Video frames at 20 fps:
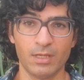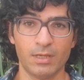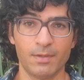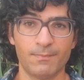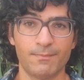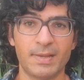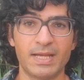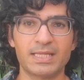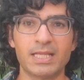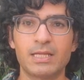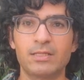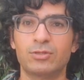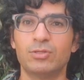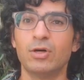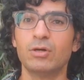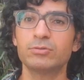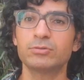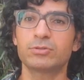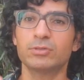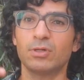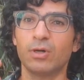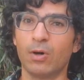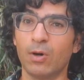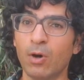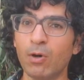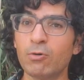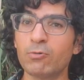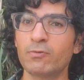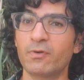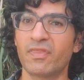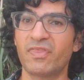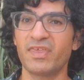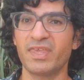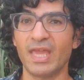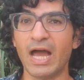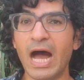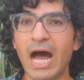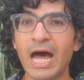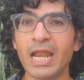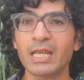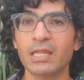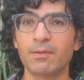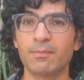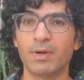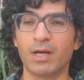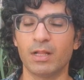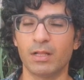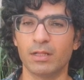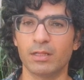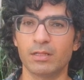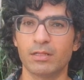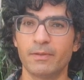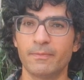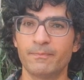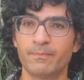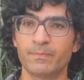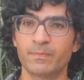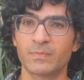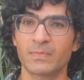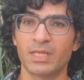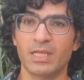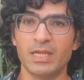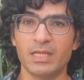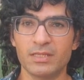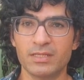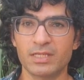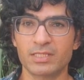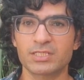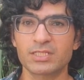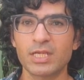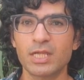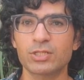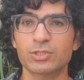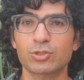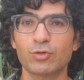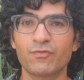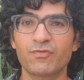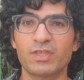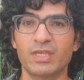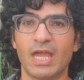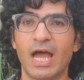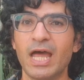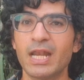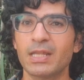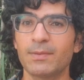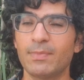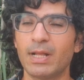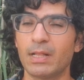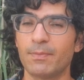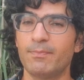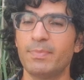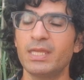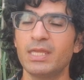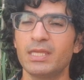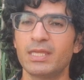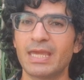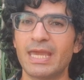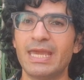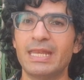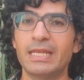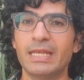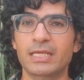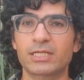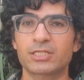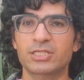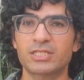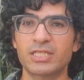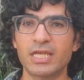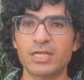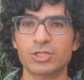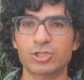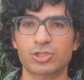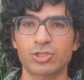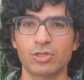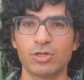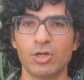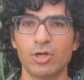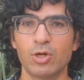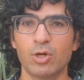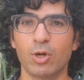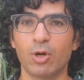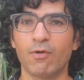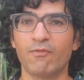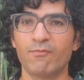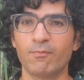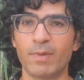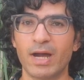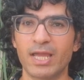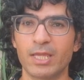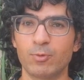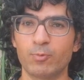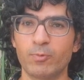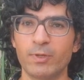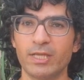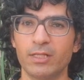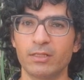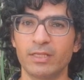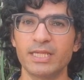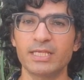But I don't own the animal in the sense of the animal being an extension of my will.